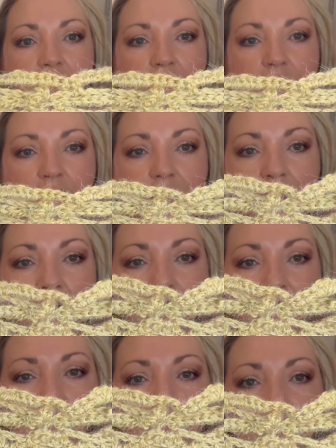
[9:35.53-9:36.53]
Yeah,
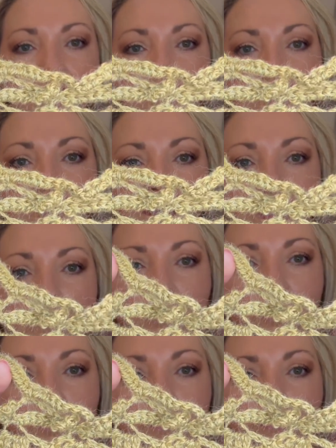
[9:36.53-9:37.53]
see how
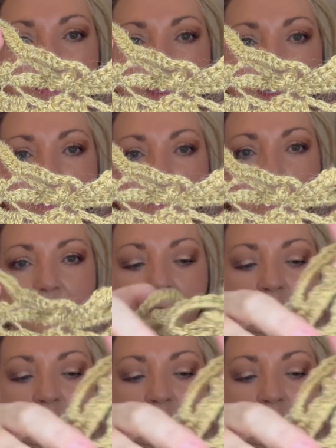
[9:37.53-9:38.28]
beautiful that is?